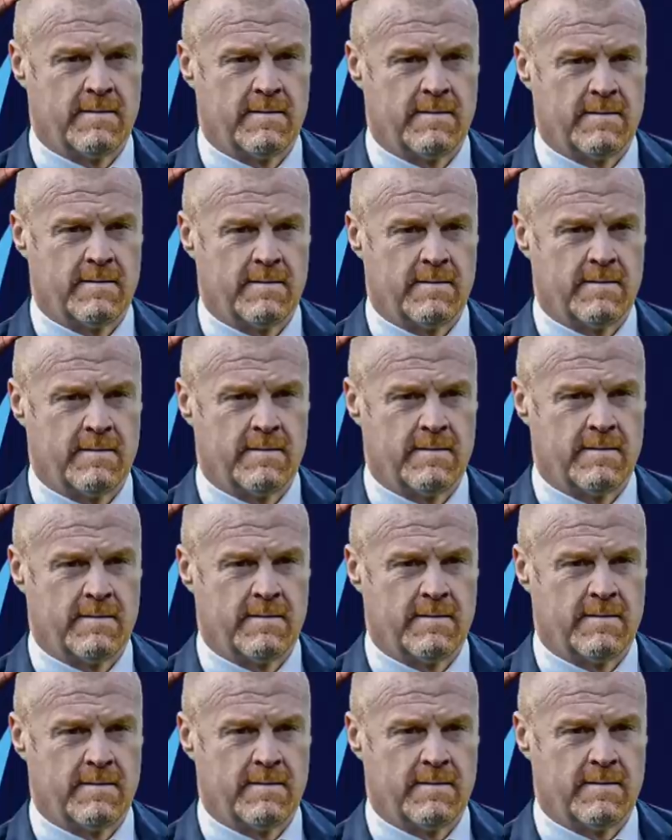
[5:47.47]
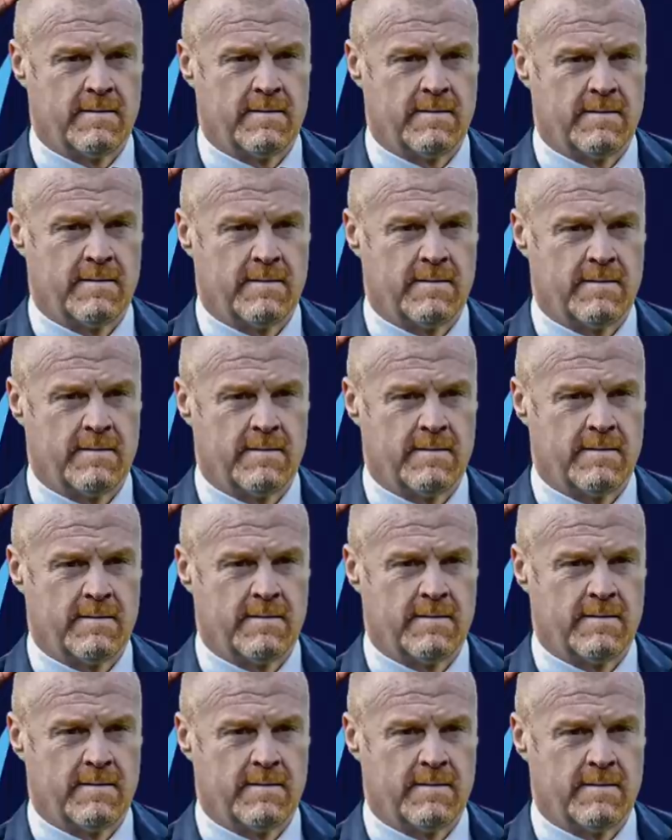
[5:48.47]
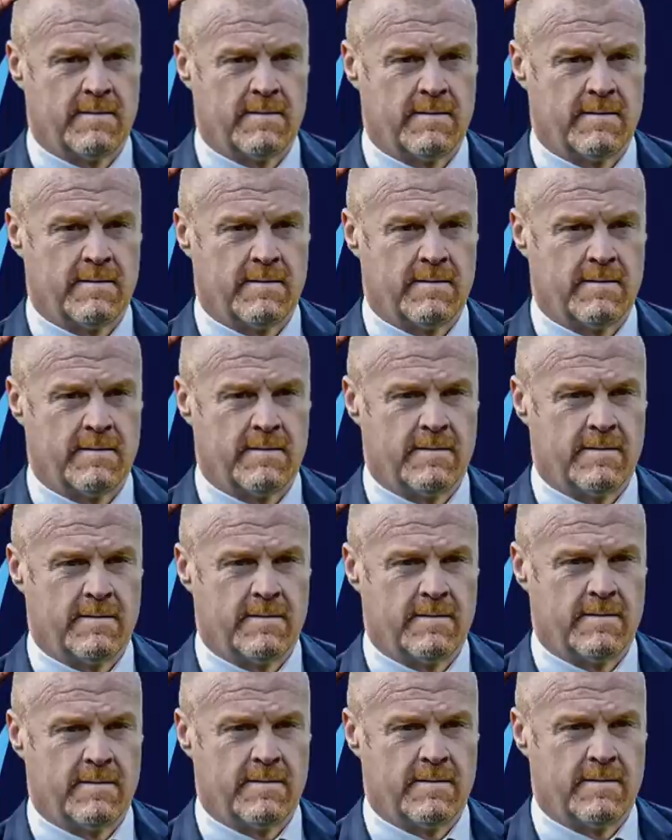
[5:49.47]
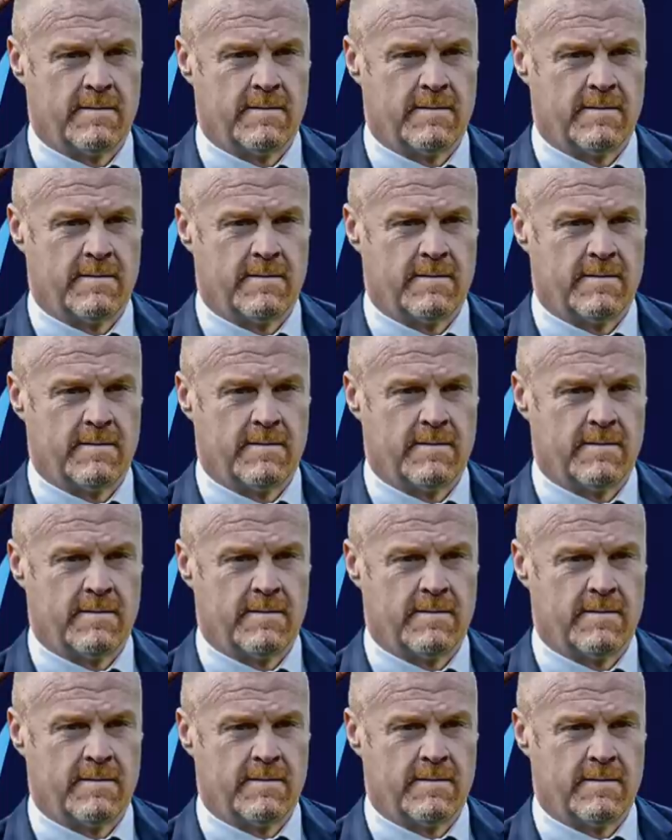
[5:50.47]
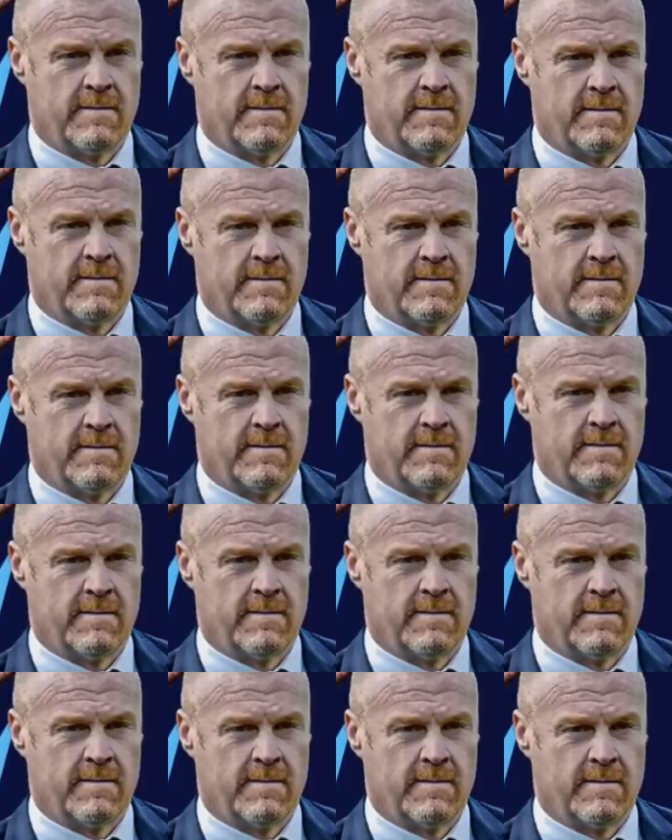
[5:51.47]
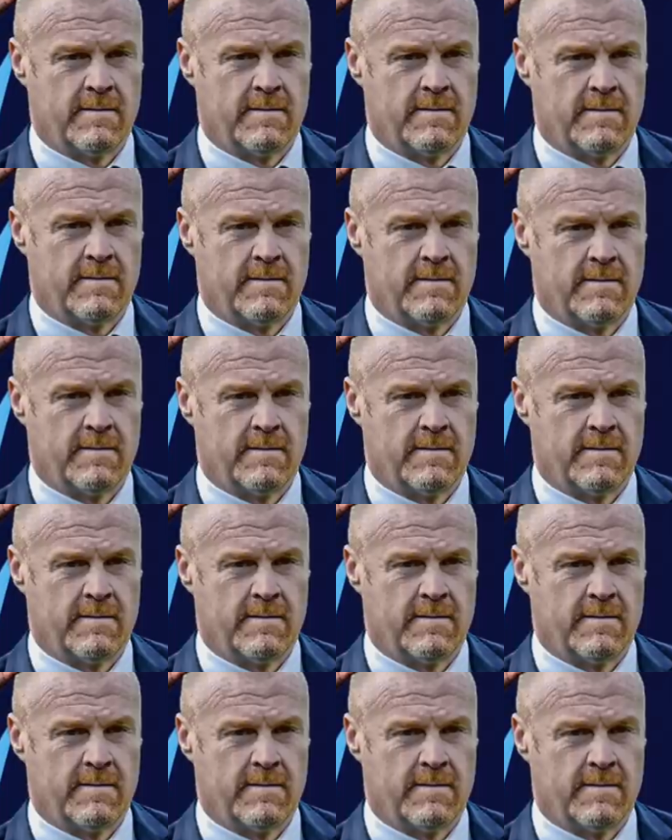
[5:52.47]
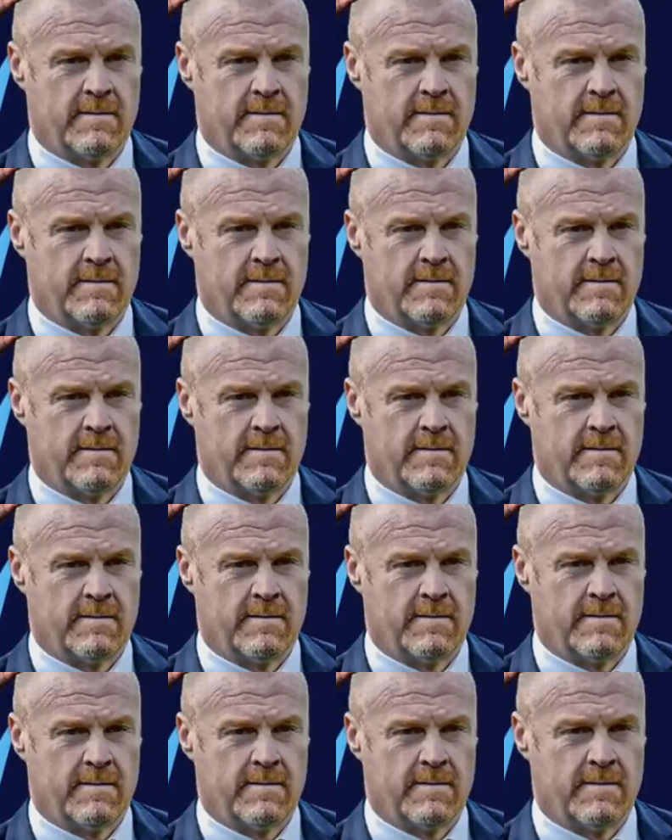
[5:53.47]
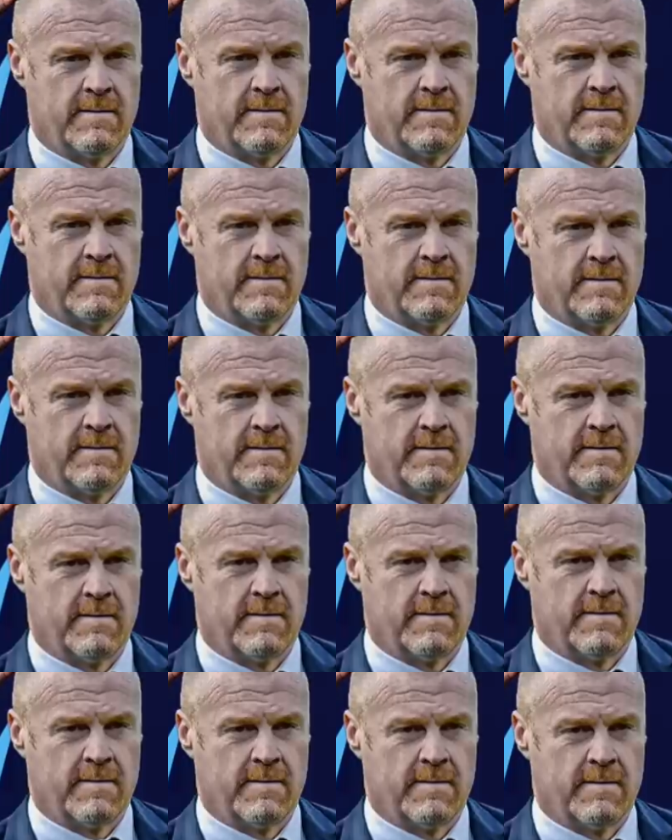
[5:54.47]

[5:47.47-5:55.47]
The person shown says nothing.